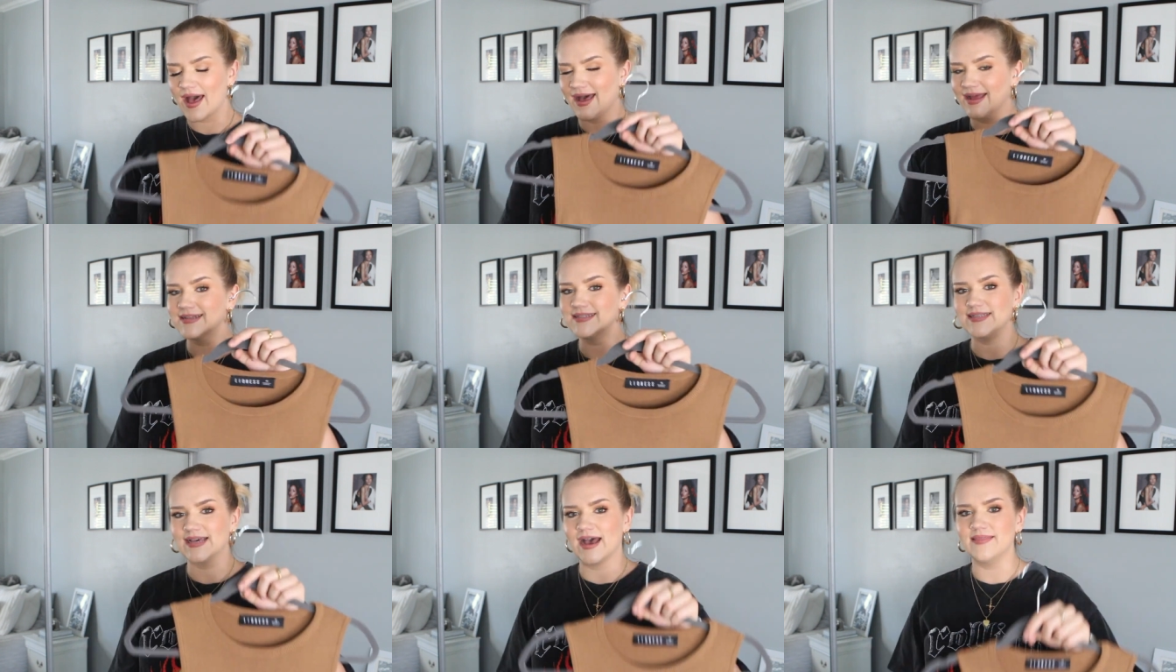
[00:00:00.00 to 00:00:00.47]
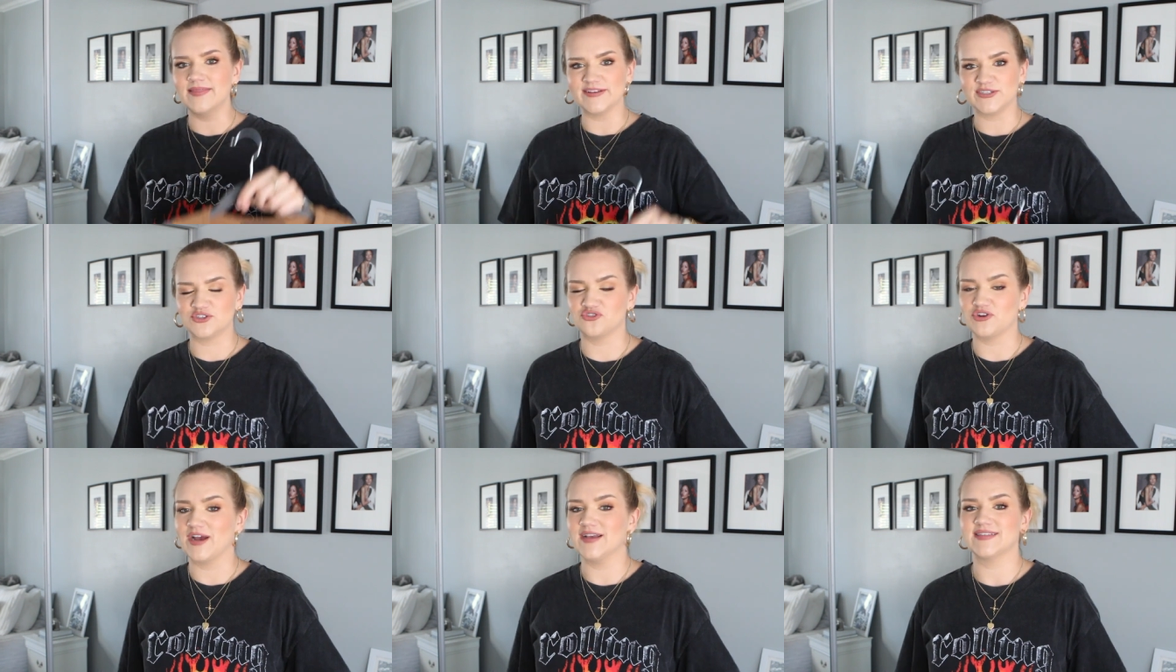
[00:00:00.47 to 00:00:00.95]
Undone,
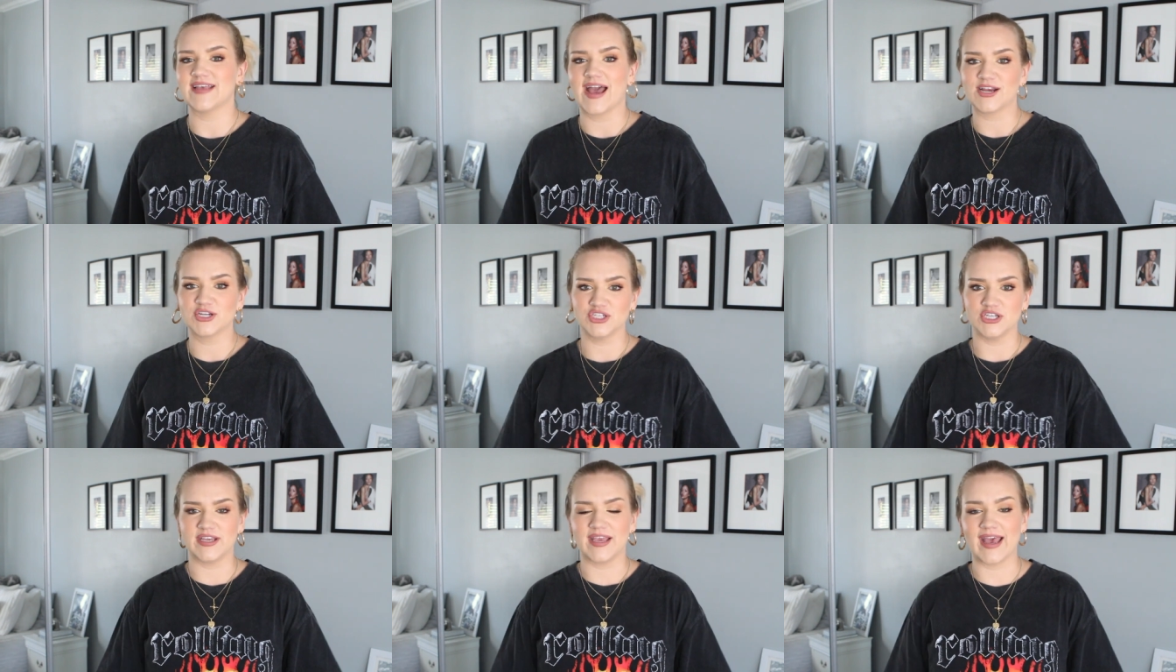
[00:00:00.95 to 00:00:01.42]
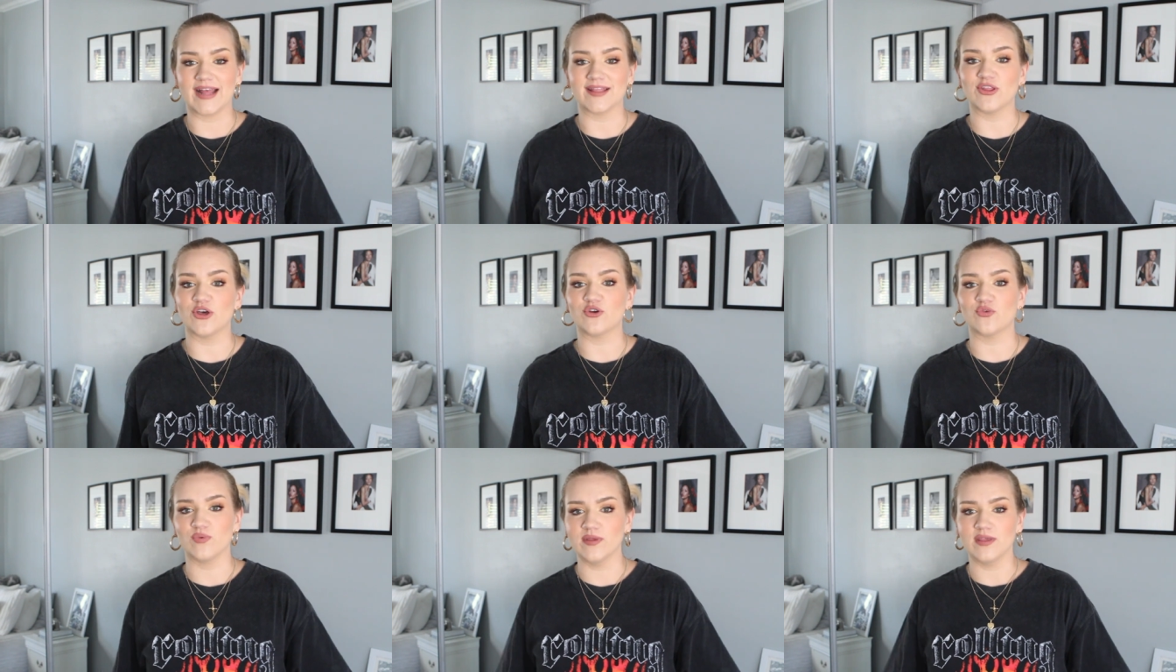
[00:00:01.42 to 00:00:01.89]
this dress actually can
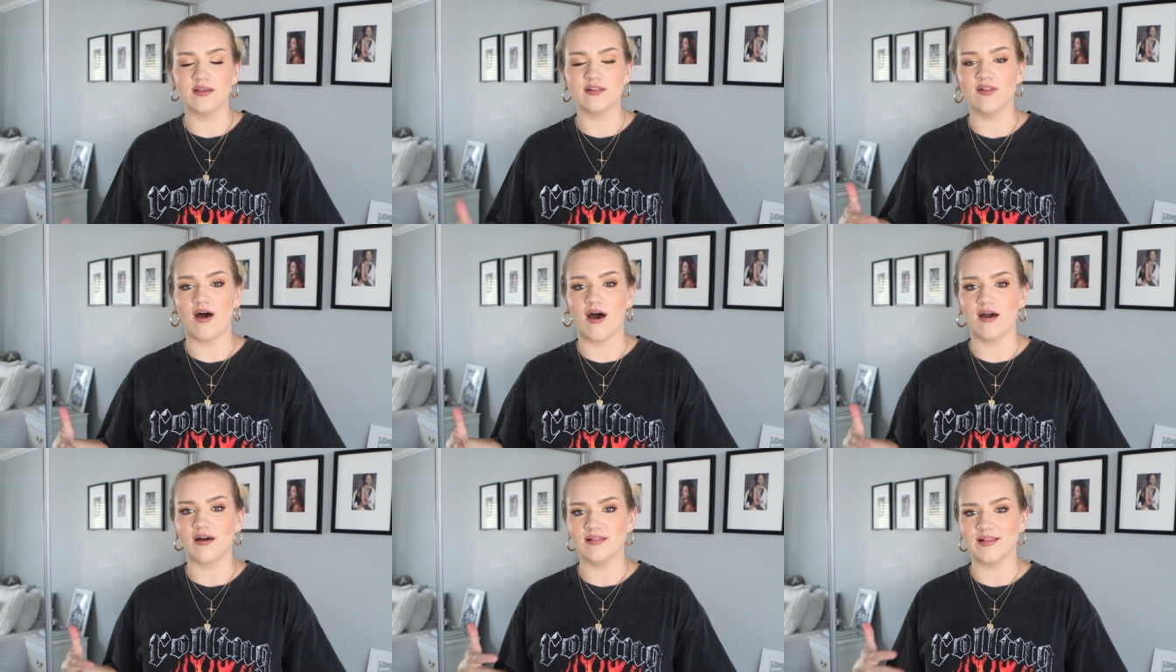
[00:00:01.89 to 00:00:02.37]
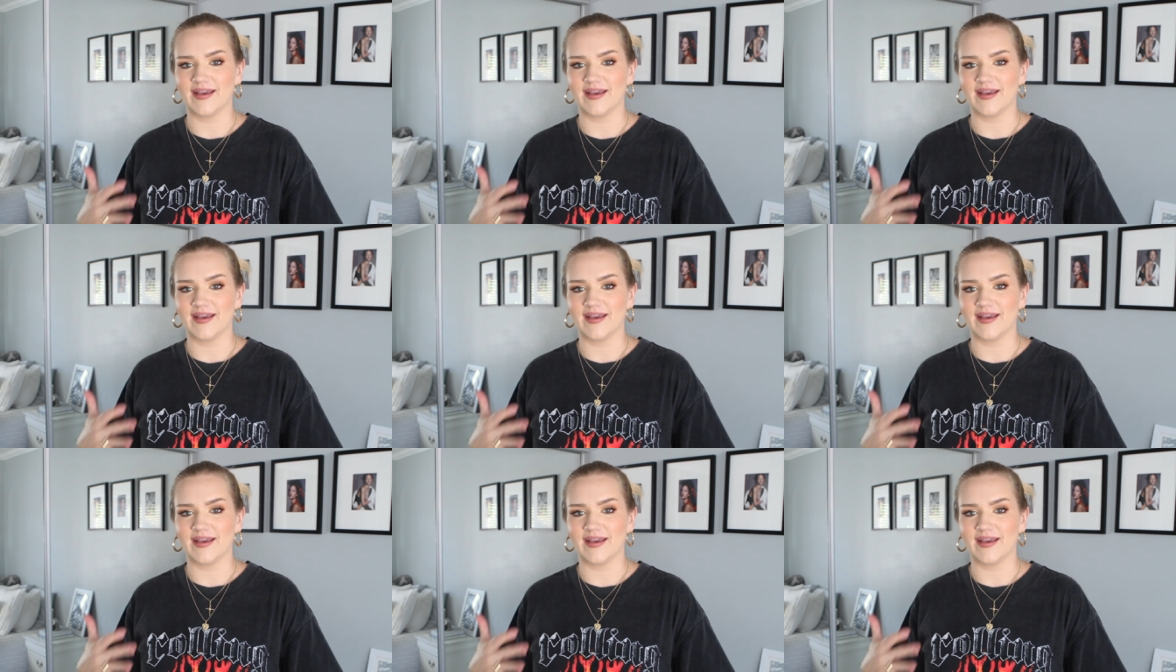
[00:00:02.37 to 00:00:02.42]
look really long.